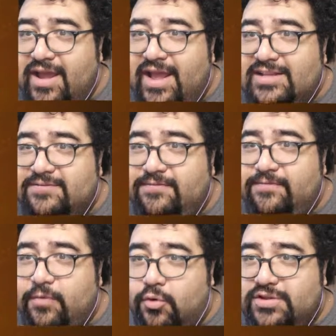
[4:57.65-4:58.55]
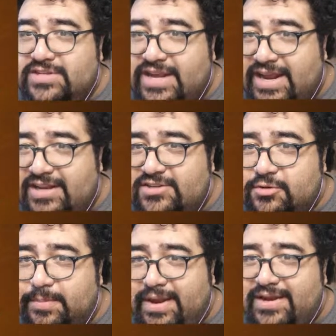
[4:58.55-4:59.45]
has forced Ken to
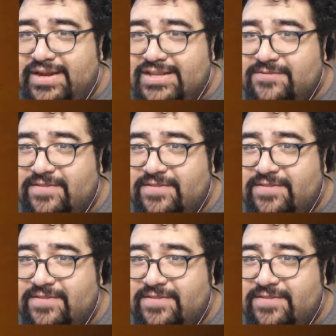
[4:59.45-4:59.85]
abandon his